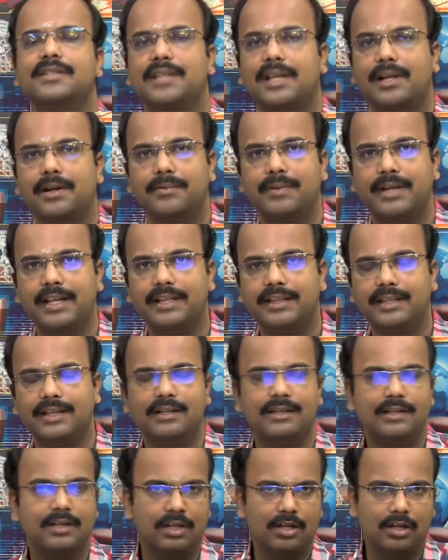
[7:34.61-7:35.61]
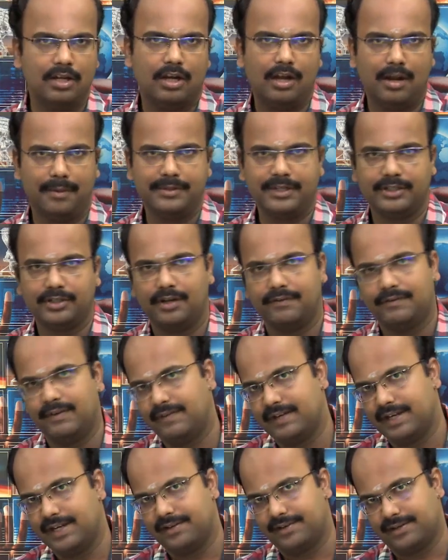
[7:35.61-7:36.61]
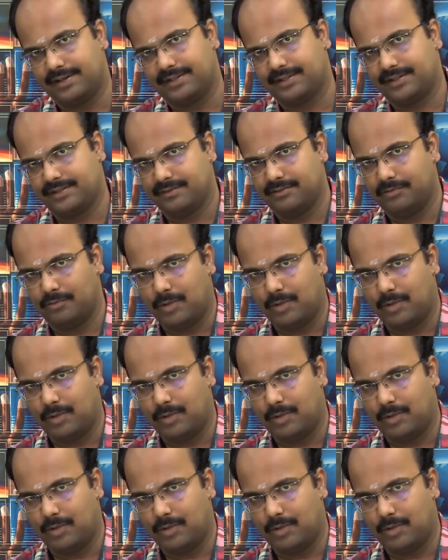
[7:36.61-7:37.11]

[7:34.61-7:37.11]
surrounding the object of our interest.